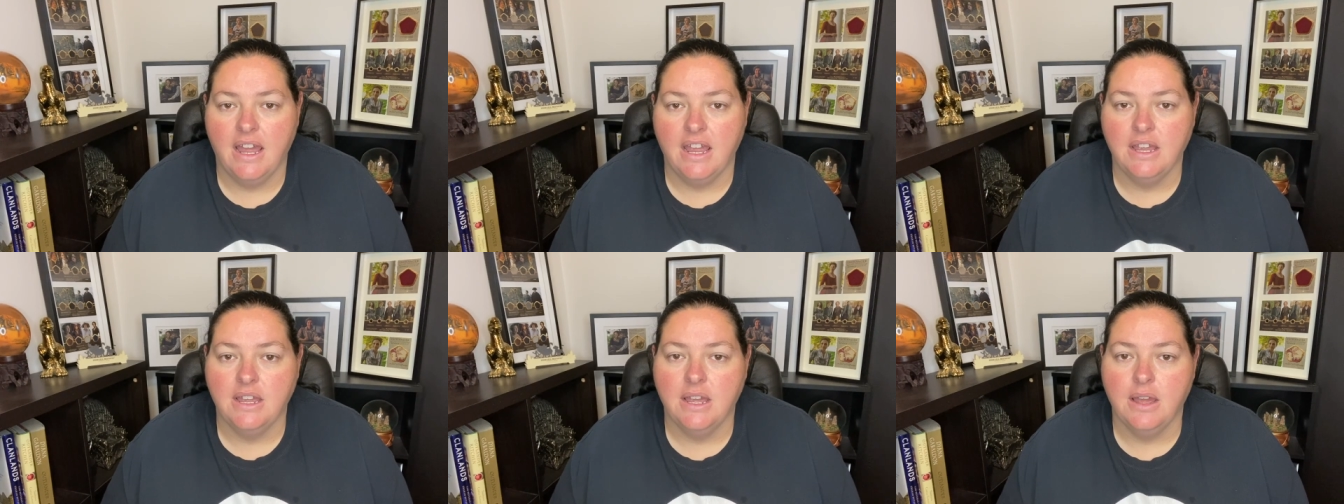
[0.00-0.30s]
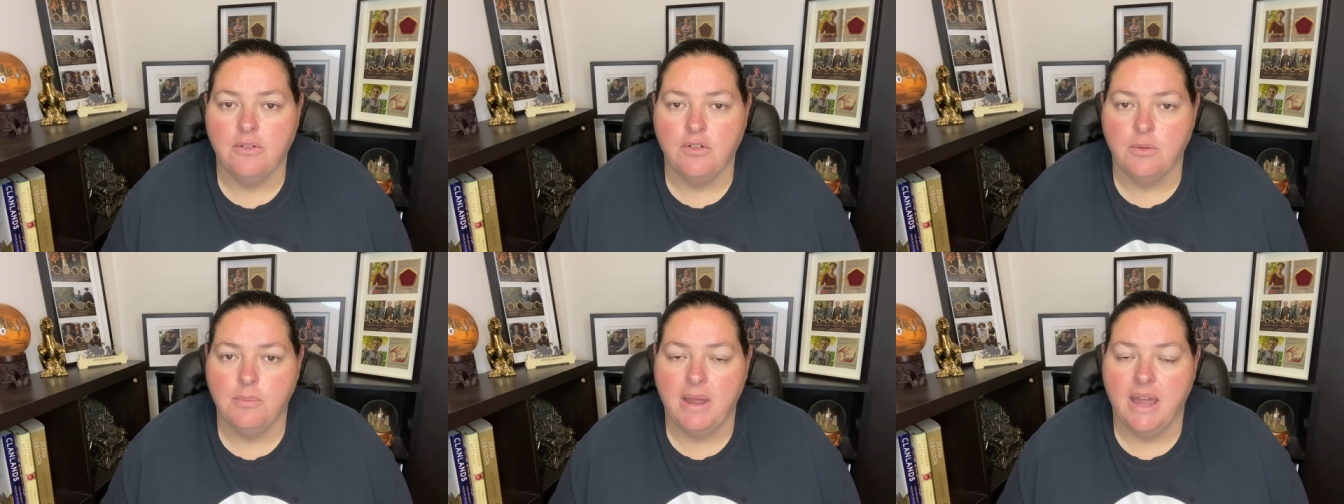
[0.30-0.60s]

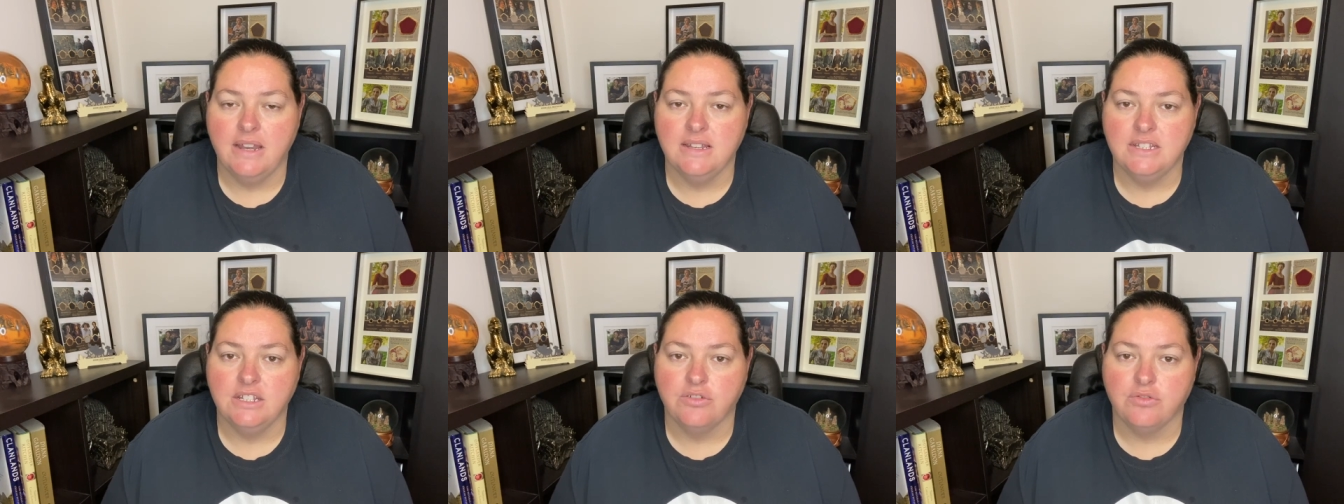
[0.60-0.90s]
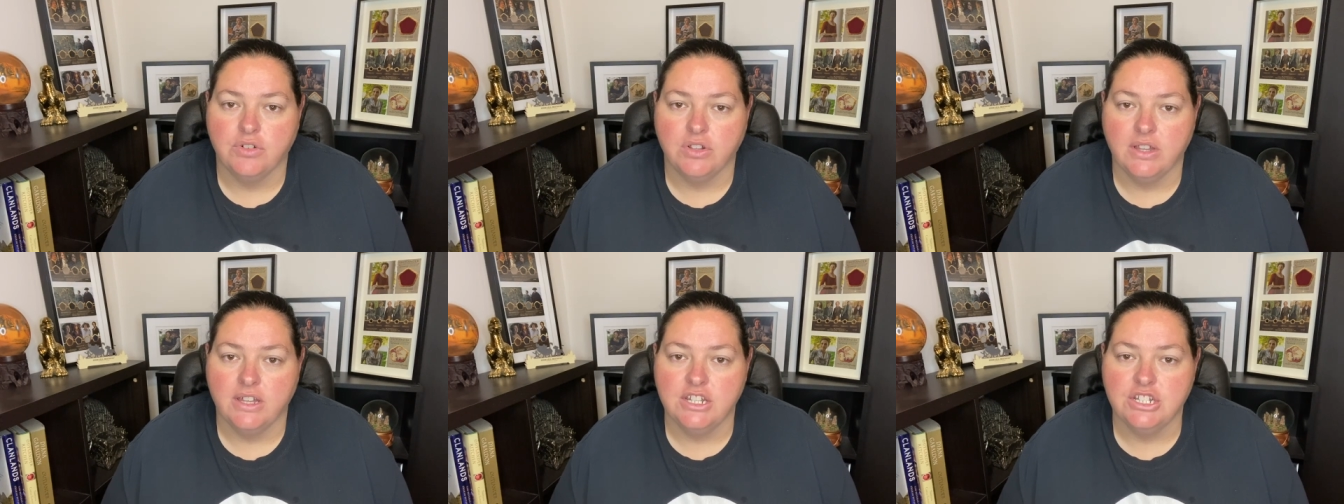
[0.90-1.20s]
a
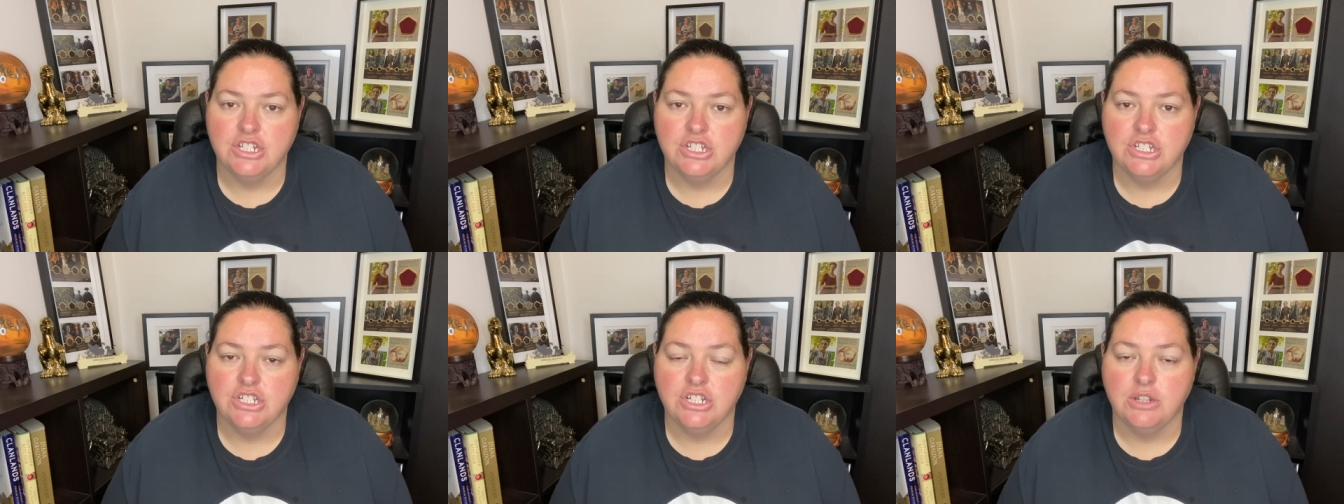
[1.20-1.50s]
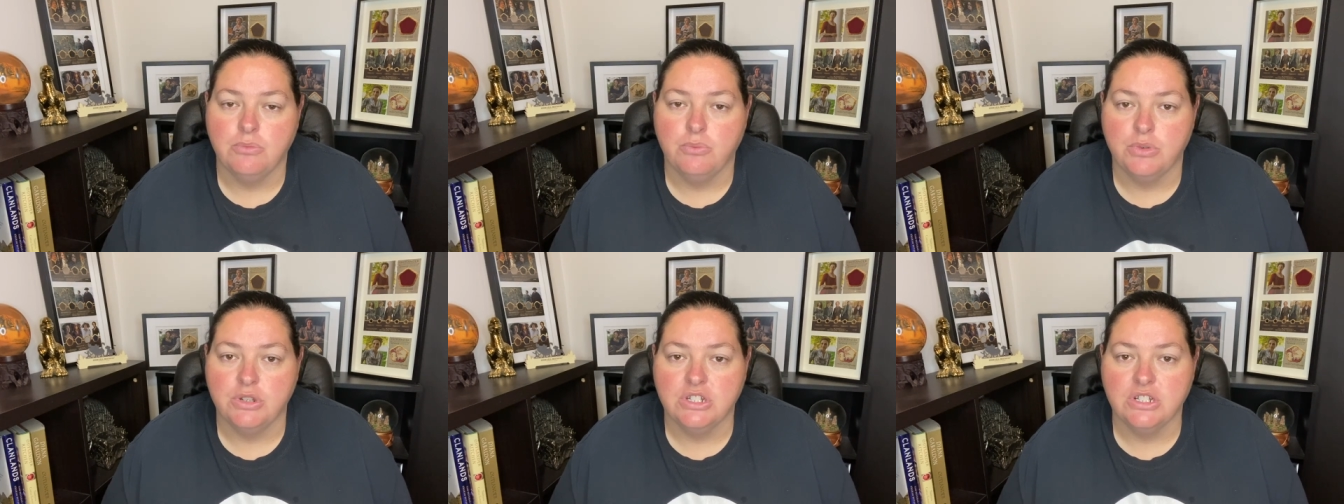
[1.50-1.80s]
romantic
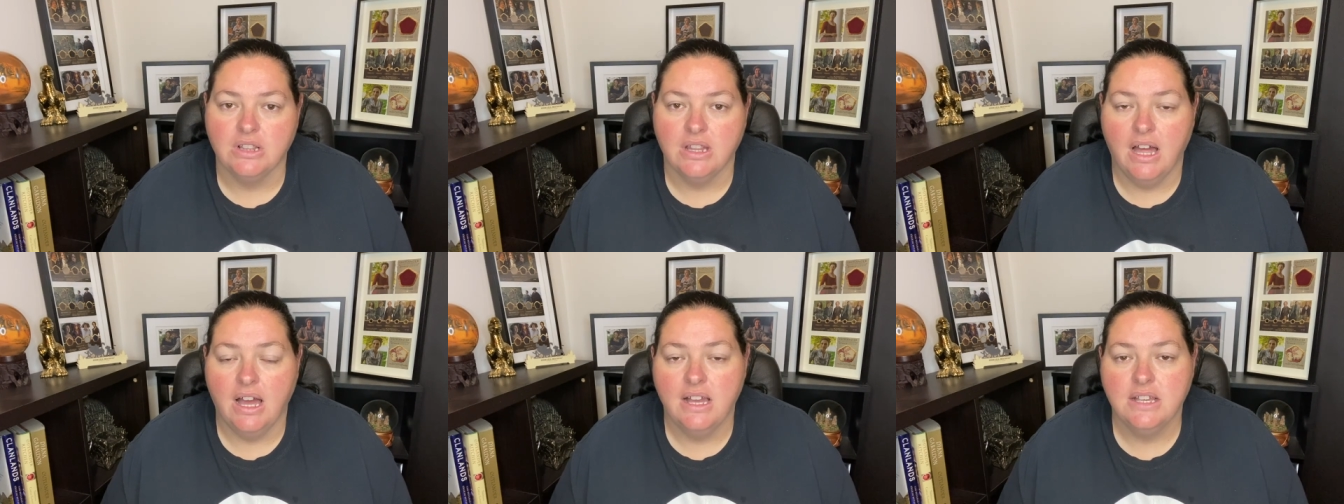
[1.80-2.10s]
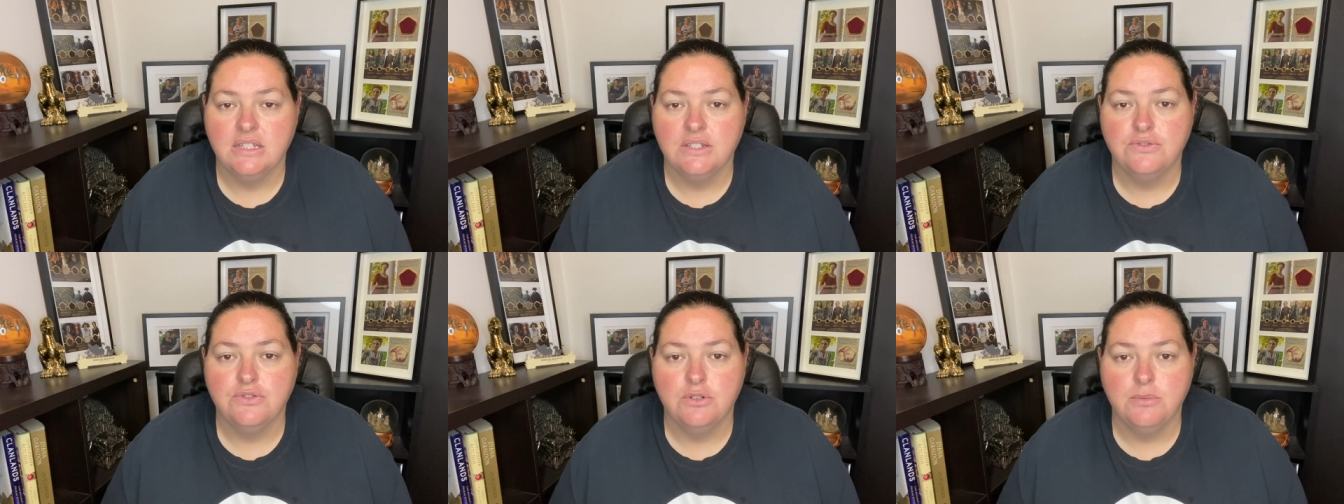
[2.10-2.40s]
relationship which
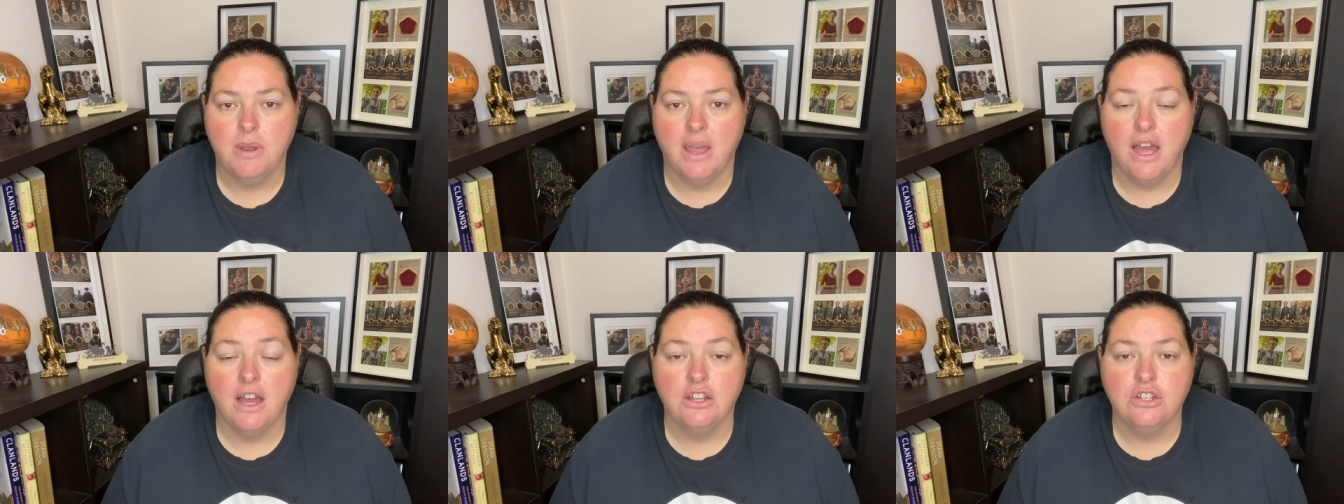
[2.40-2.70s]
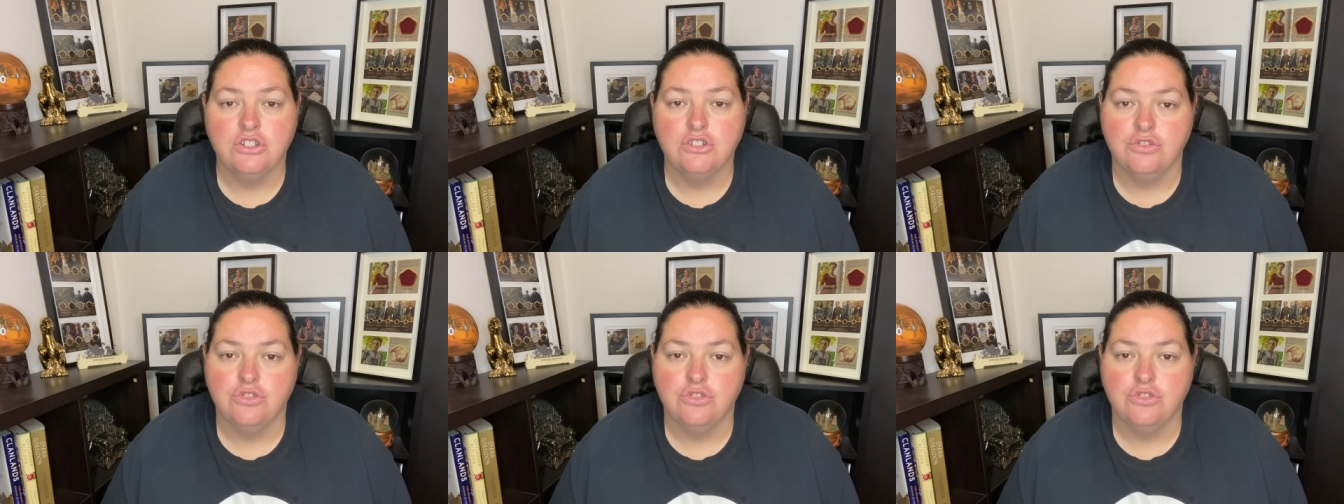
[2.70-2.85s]
lasts for about